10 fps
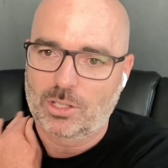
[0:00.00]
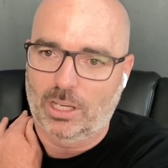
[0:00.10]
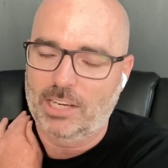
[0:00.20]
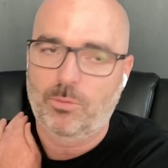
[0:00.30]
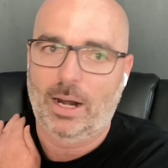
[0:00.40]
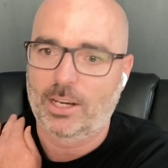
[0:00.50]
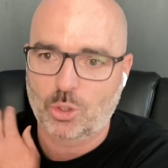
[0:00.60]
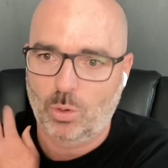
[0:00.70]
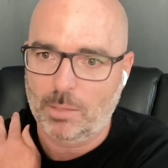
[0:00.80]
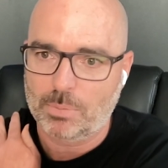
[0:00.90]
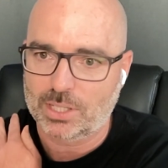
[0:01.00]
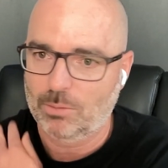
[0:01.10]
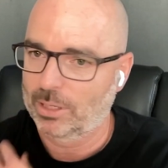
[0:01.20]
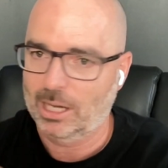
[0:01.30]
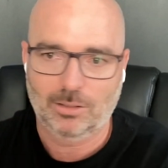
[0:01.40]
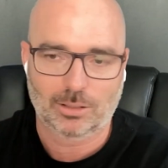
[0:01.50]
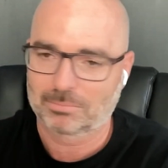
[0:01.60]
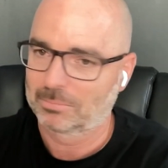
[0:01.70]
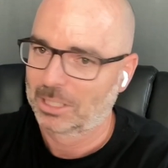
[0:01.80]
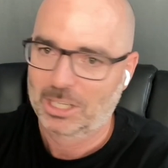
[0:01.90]
Like if we're under 20%, we go, look,
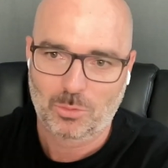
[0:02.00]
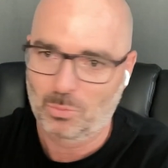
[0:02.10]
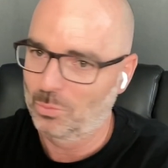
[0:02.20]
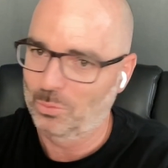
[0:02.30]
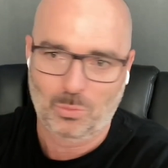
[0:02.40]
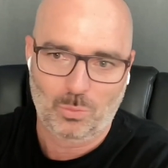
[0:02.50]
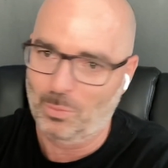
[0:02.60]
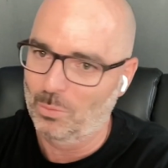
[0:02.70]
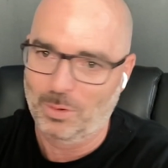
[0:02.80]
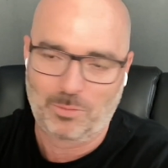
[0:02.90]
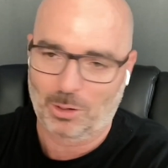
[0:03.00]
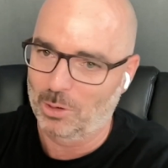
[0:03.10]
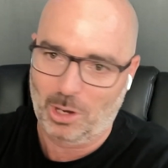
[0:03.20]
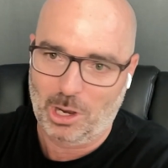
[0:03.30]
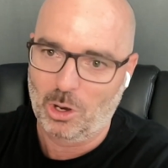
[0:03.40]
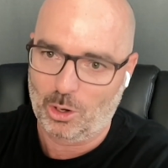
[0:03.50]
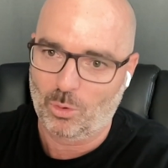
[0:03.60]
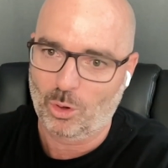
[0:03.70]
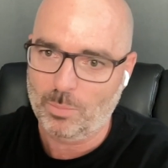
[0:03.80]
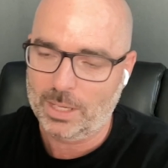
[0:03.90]
we've got a lot of
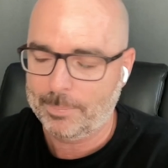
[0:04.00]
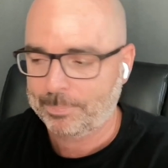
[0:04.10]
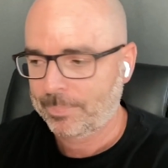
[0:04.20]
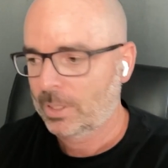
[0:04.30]
room here.